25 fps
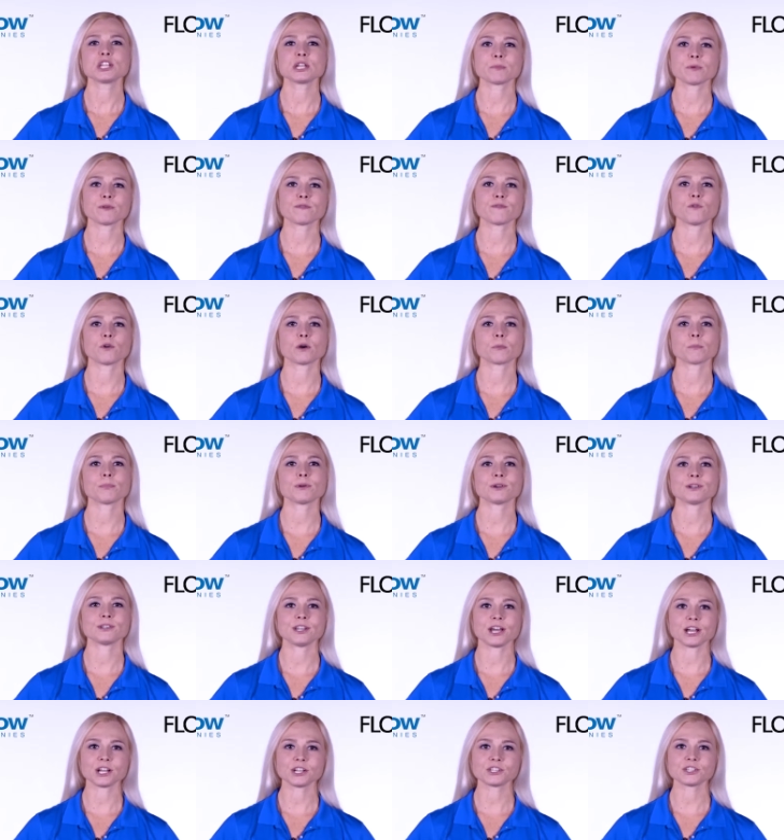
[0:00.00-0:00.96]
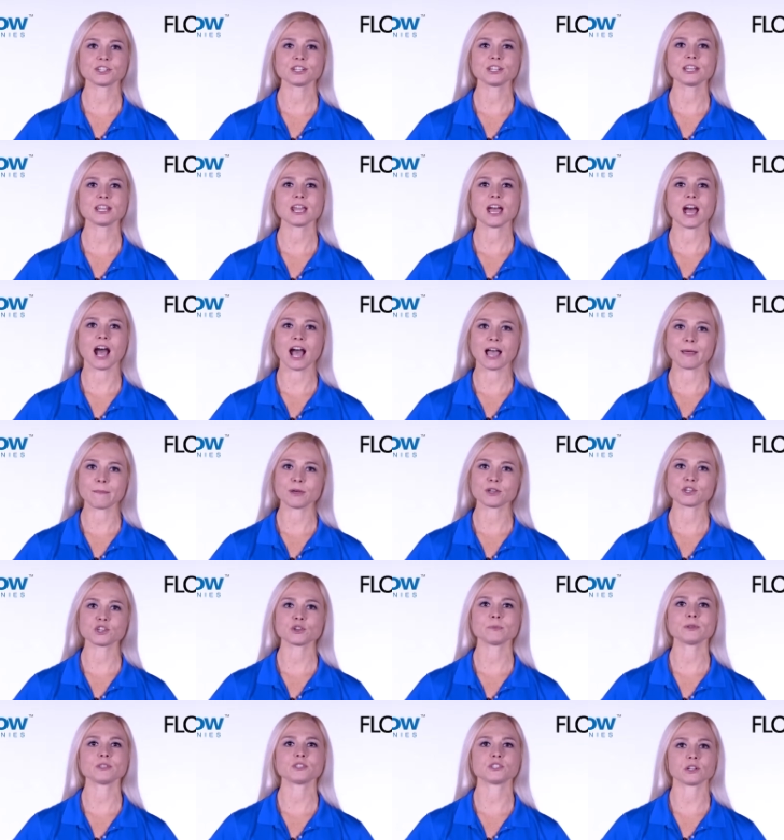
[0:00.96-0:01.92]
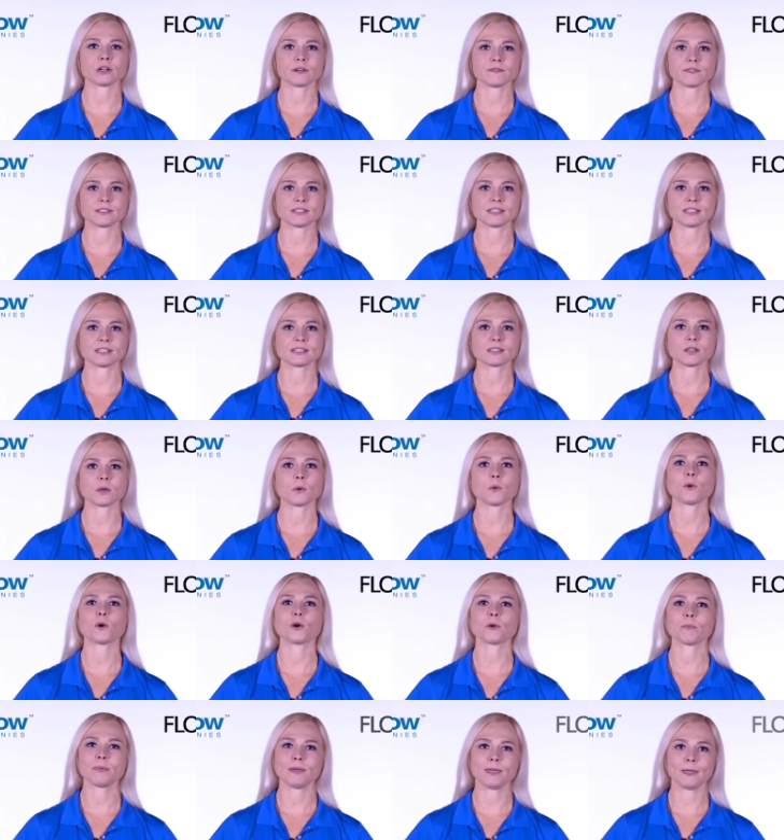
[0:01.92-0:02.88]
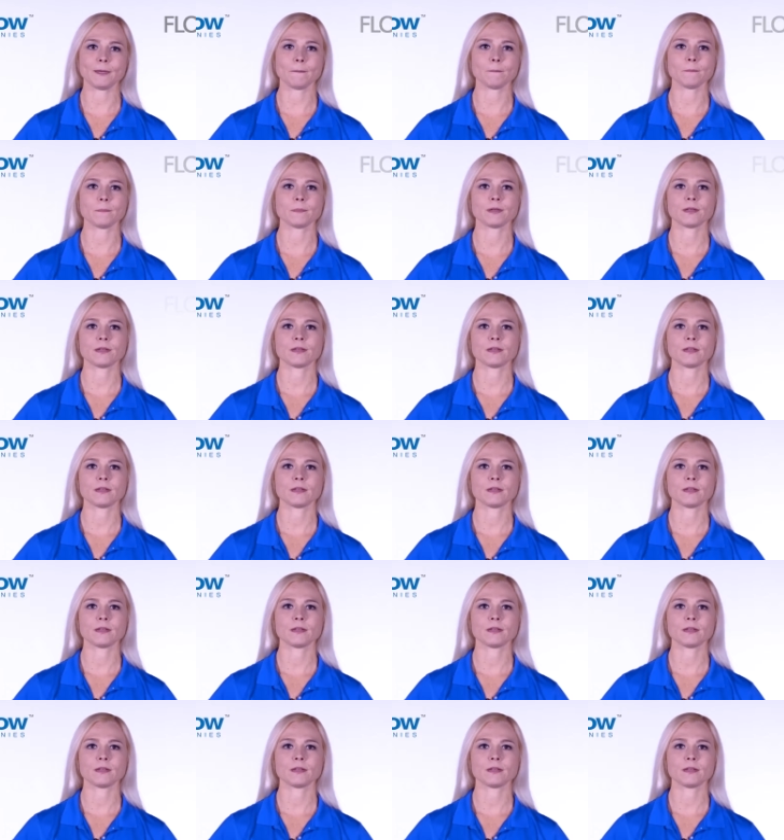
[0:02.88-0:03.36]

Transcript: to perform production eye measurement services, or PIM.